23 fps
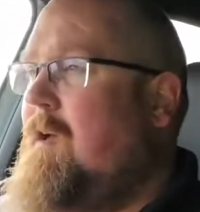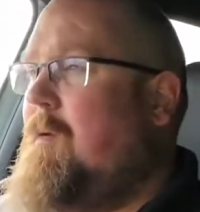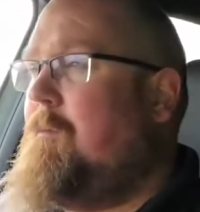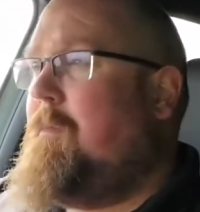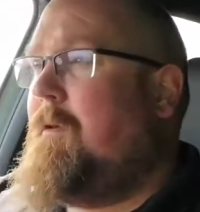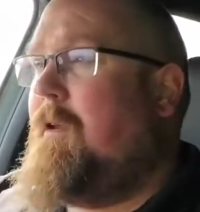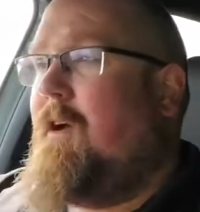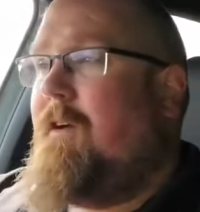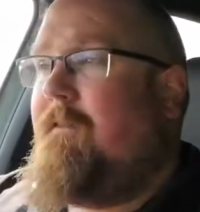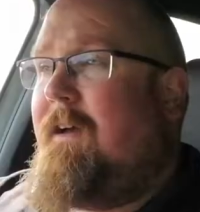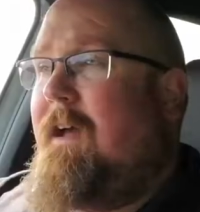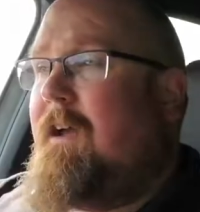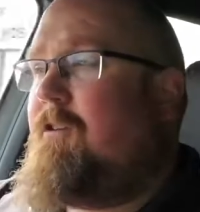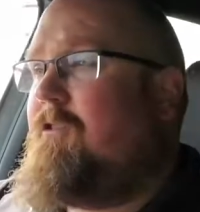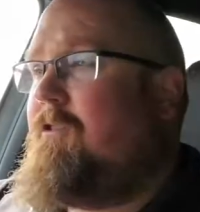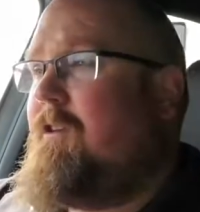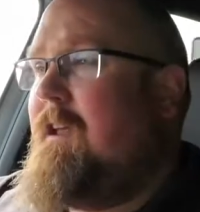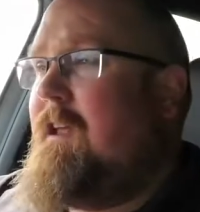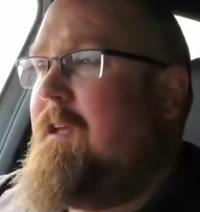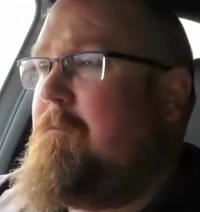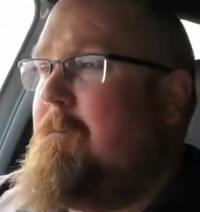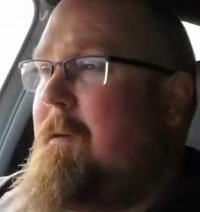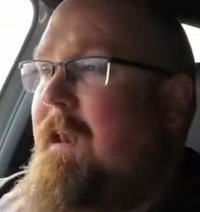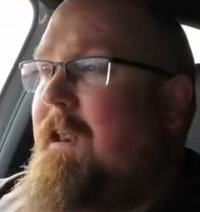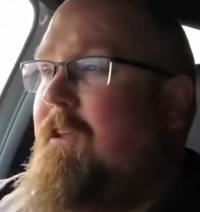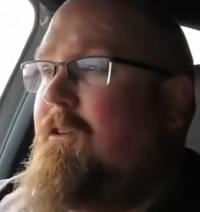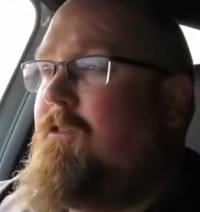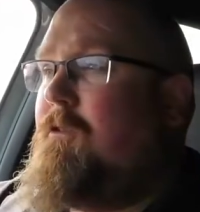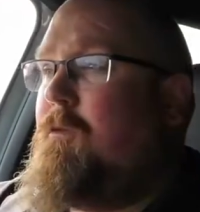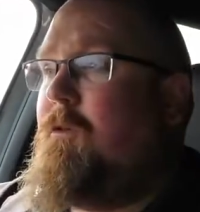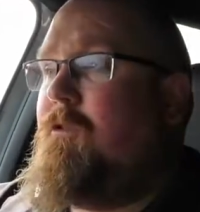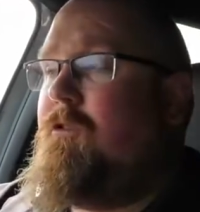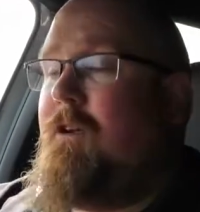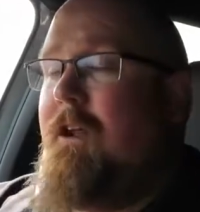but I've actually managed
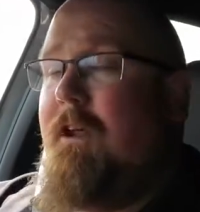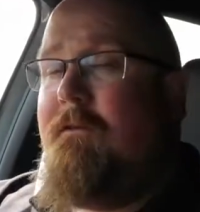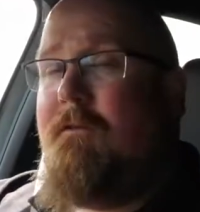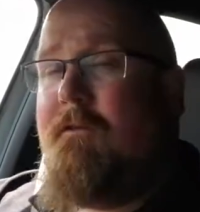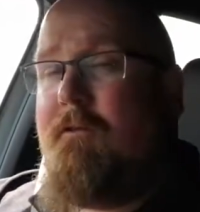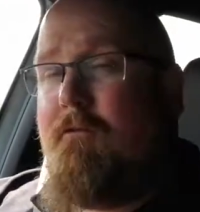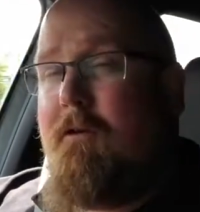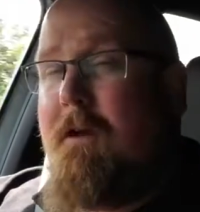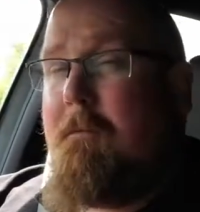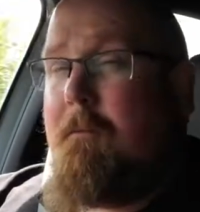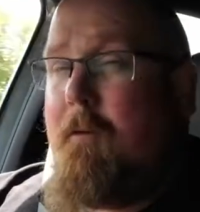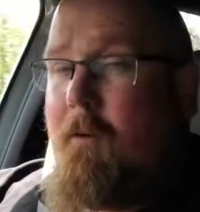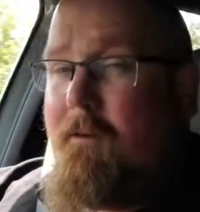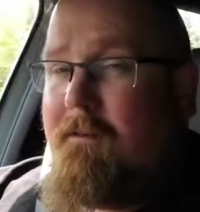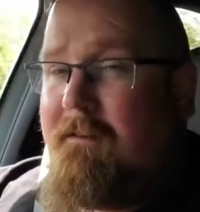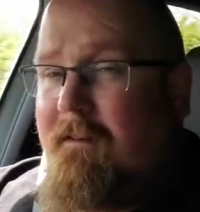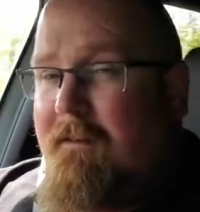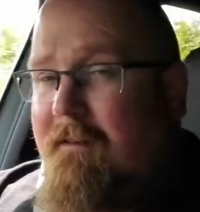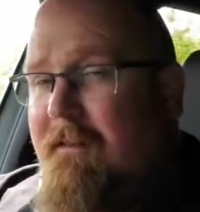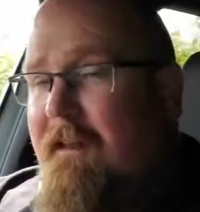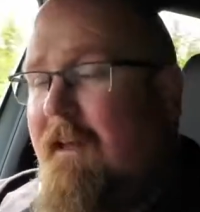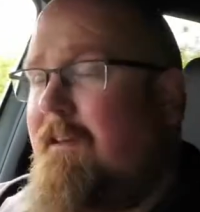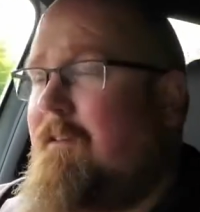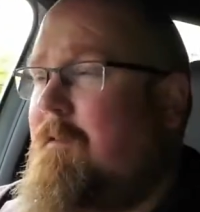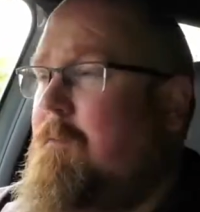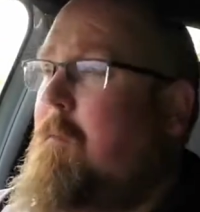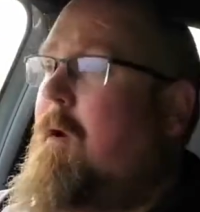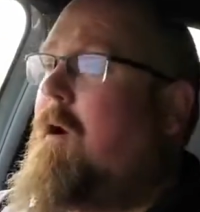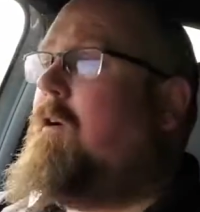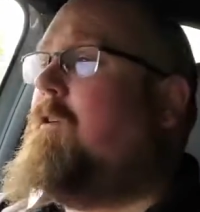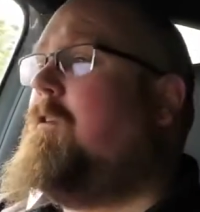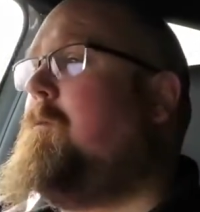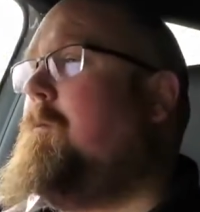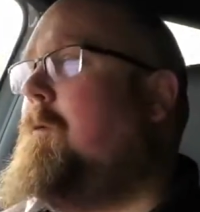to achieve 3.6
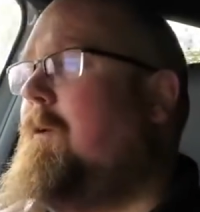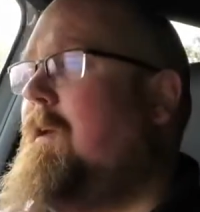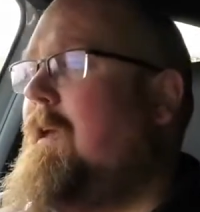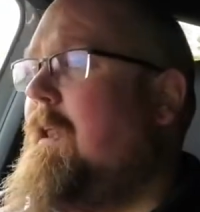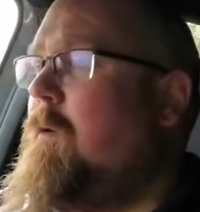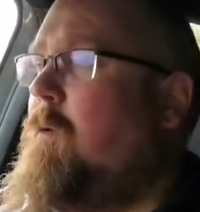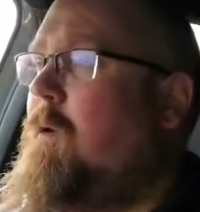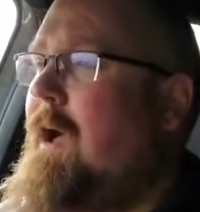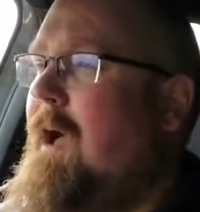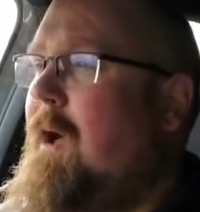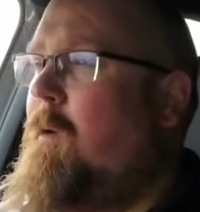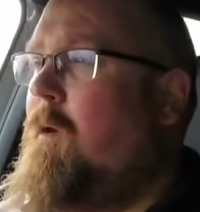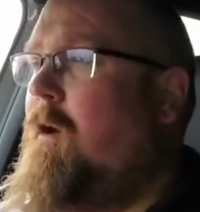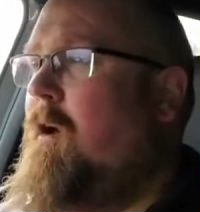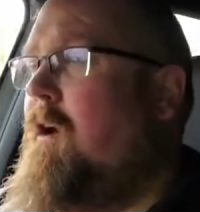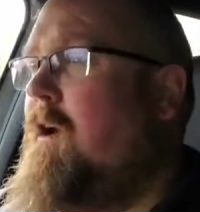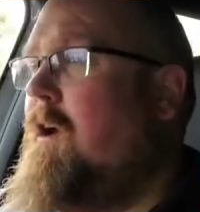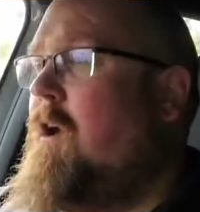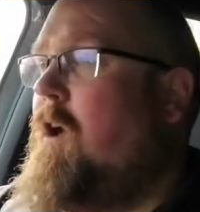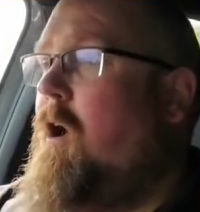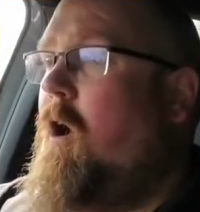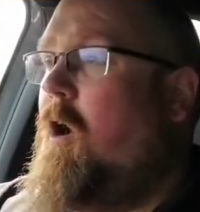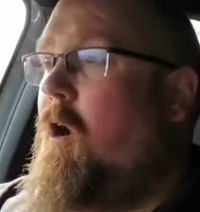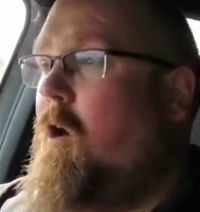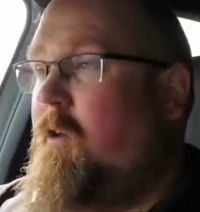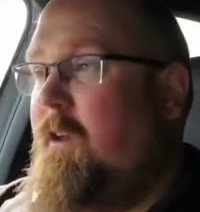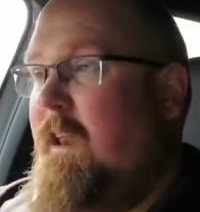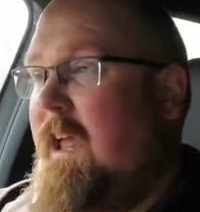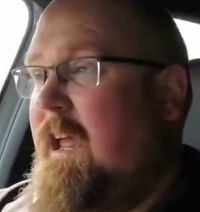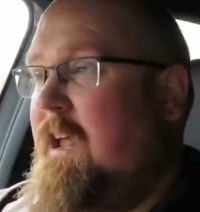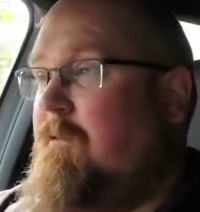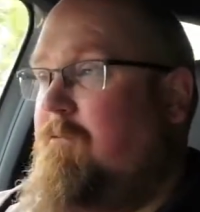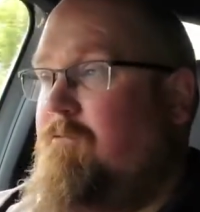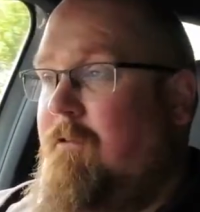miles per kilowatt hour on
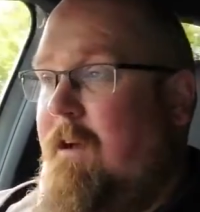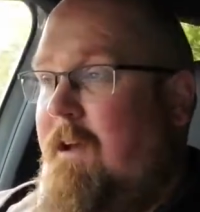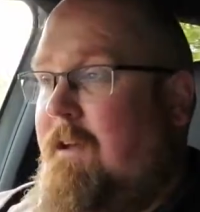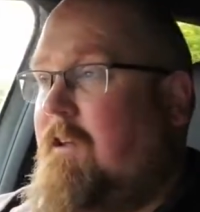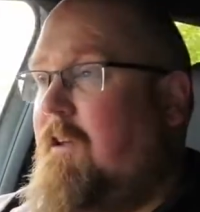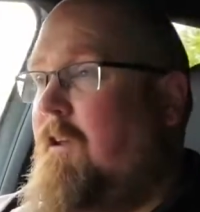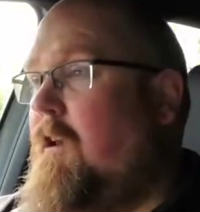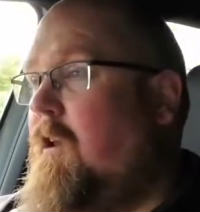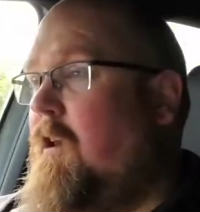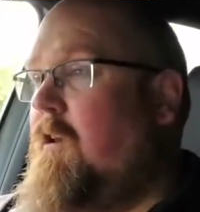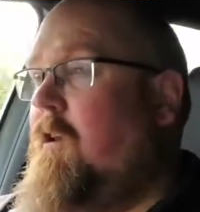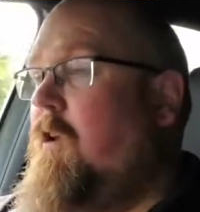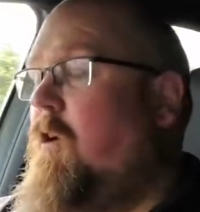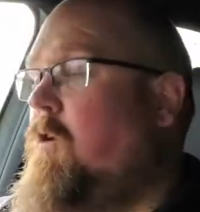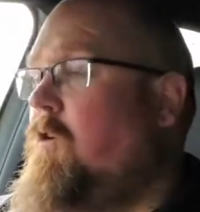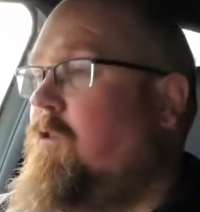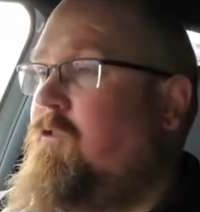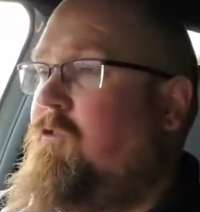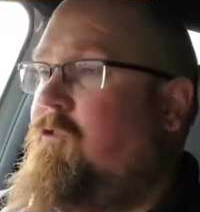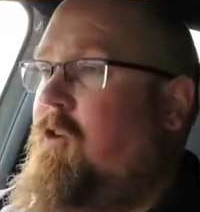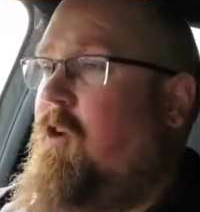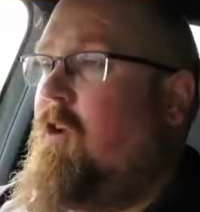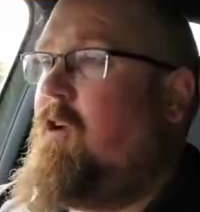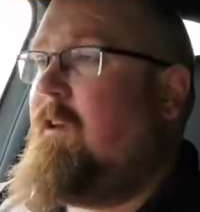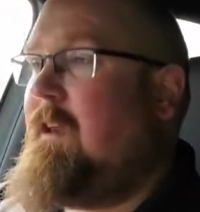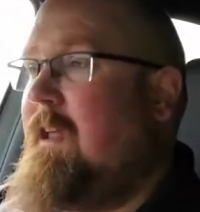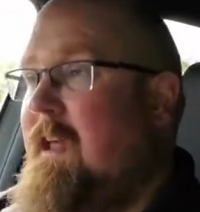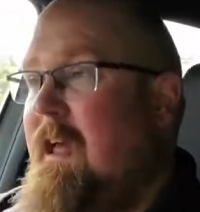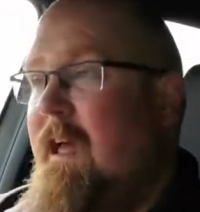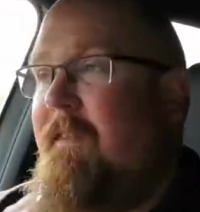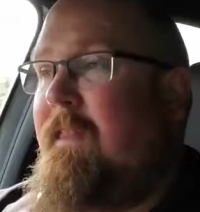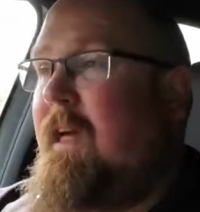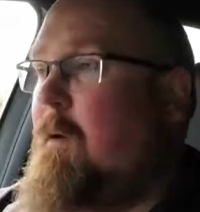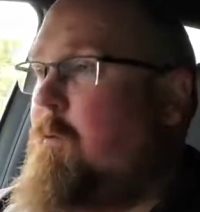a regular long journey,
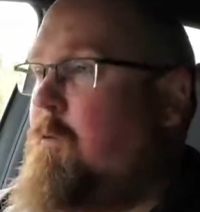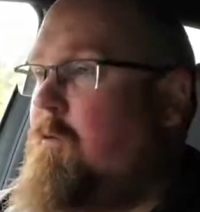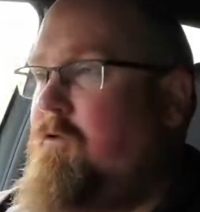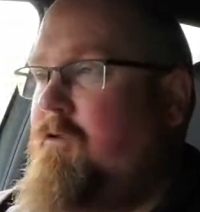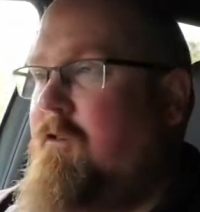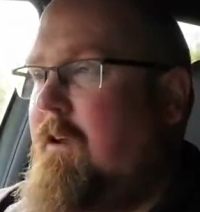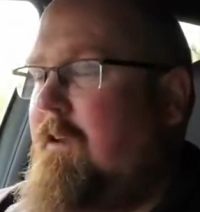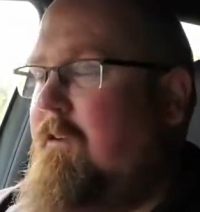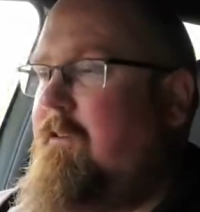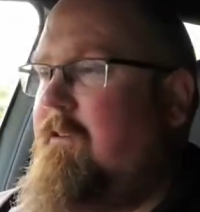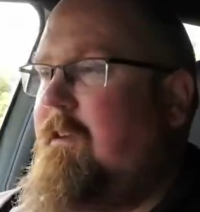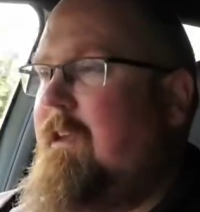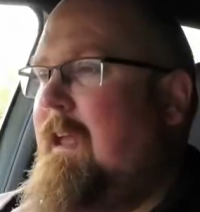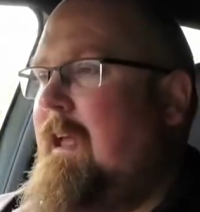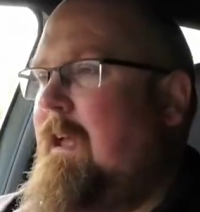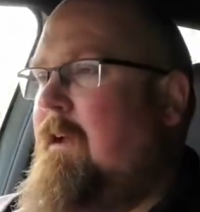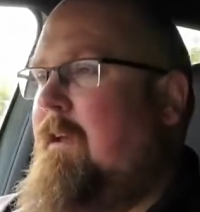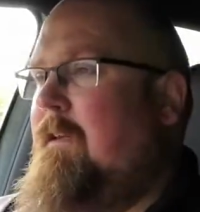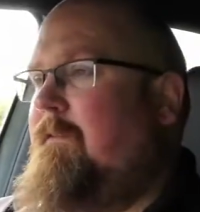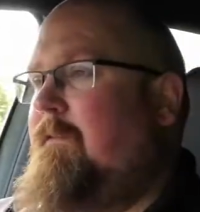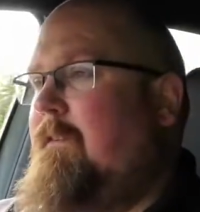and that was just in